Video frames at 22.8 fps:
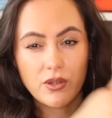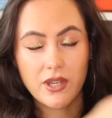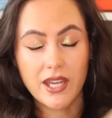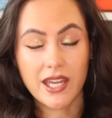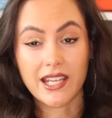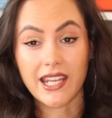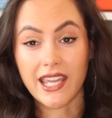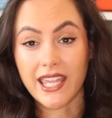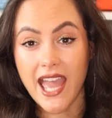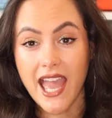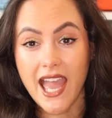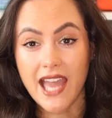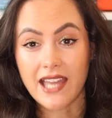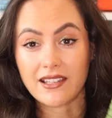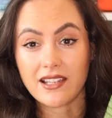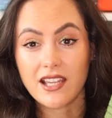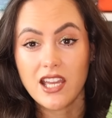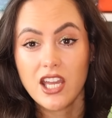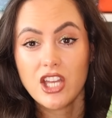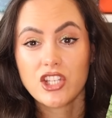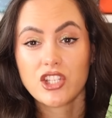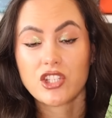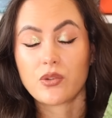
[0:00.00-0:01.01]
can, again,
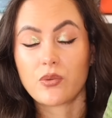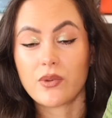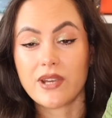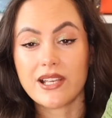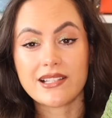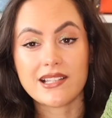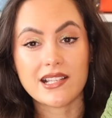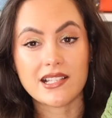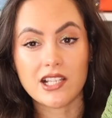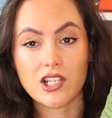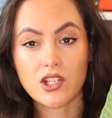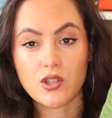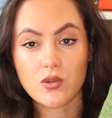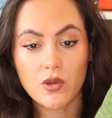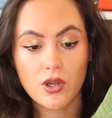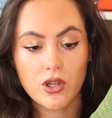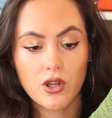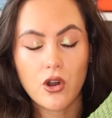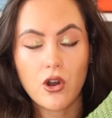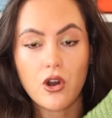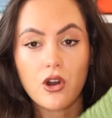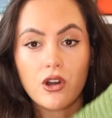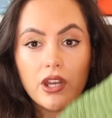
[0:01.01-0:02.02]
squeeze this into a
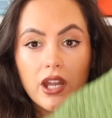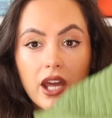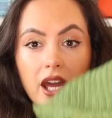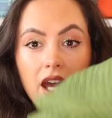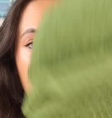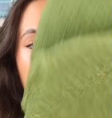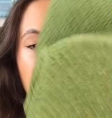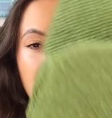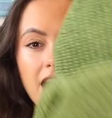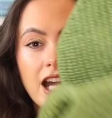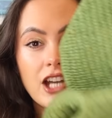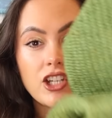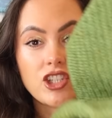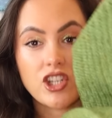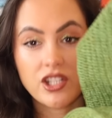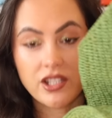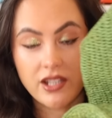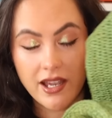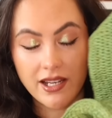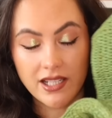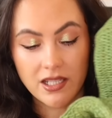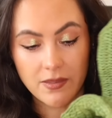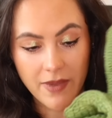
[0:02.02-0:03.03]
corner and she's
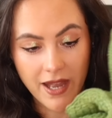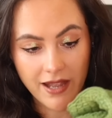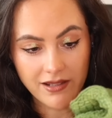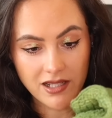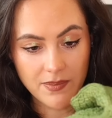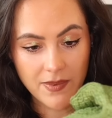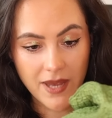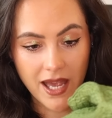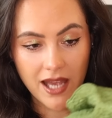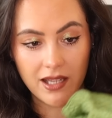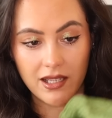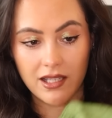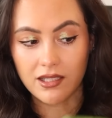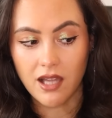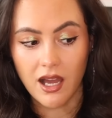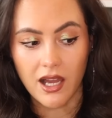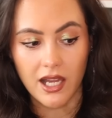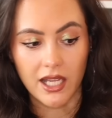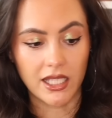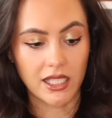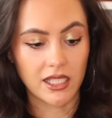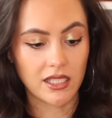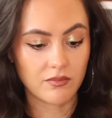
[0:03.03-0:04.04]
going to bounce back
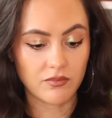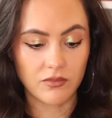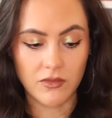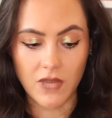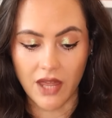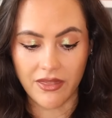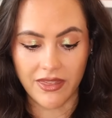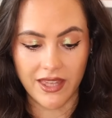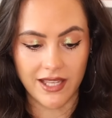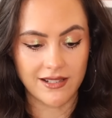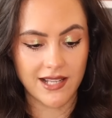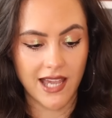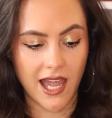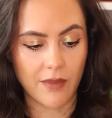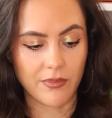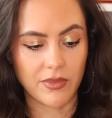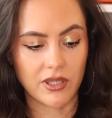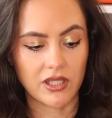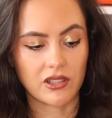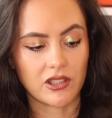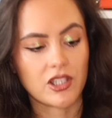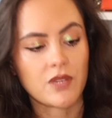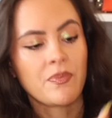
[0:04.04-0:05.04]
like nothing's
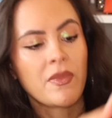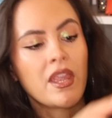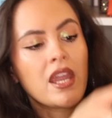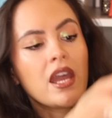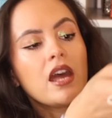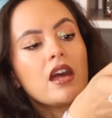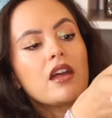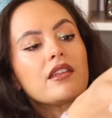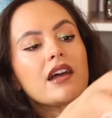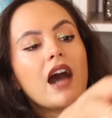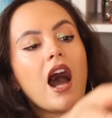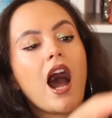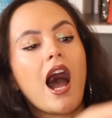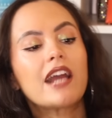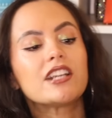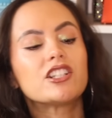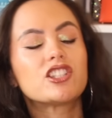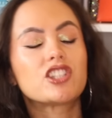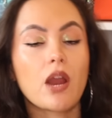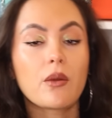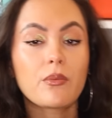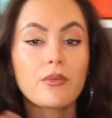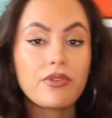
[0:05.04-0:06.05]
happened. I
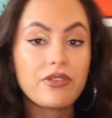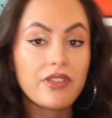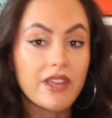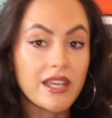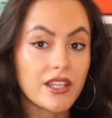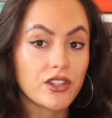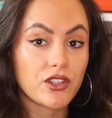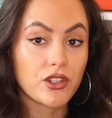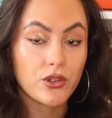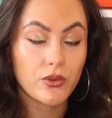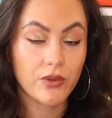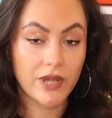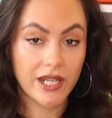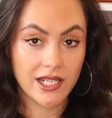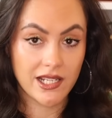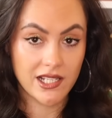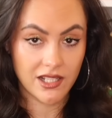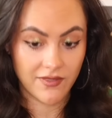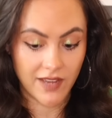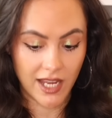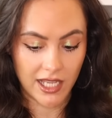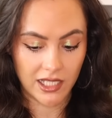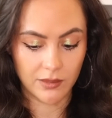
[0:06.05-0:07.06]
don't think the green
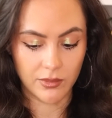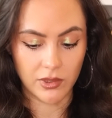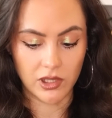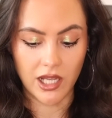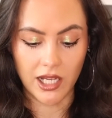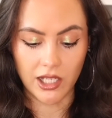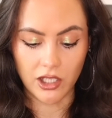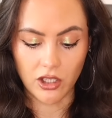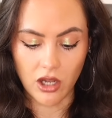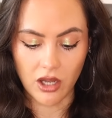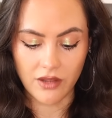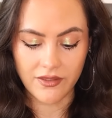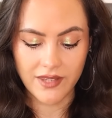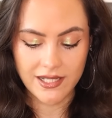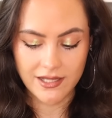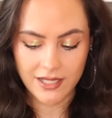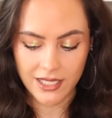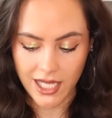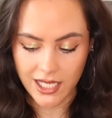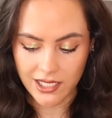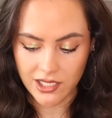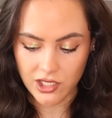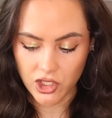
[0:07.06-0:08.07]
is available. I got this
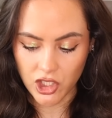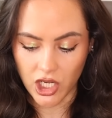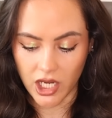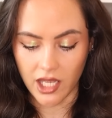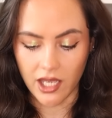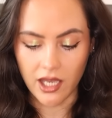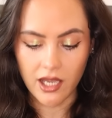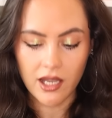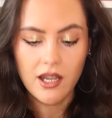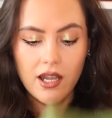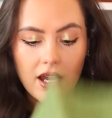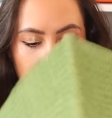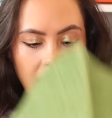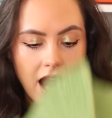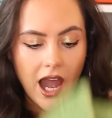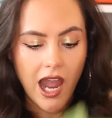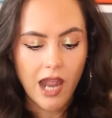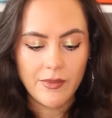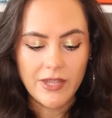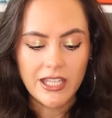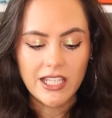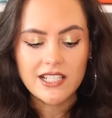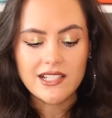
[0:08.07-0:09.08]
last year.
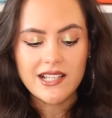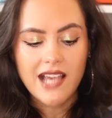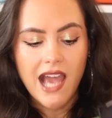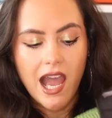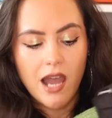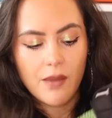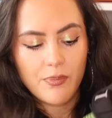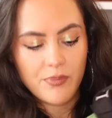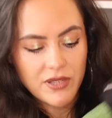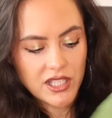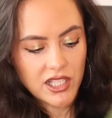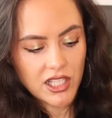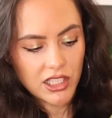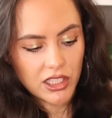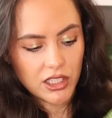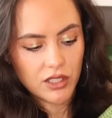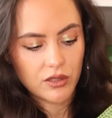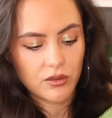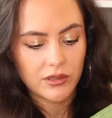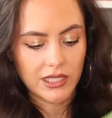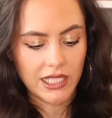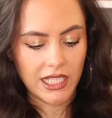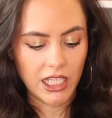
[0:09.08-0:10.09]
I mean, it's
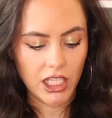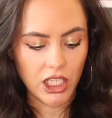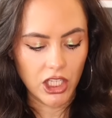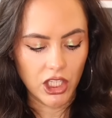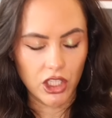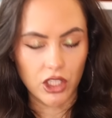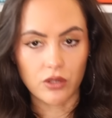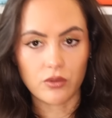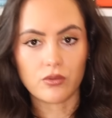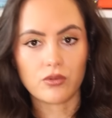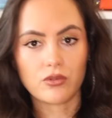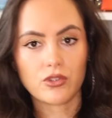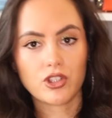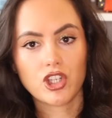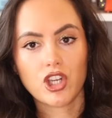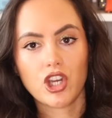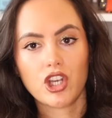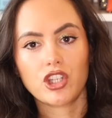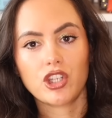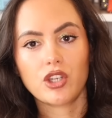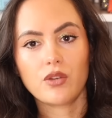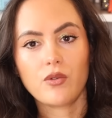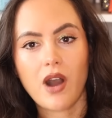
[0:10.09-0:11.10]
absolutely huge.
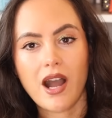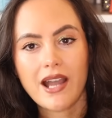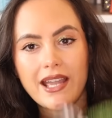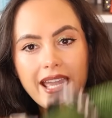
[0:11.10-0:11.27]
You are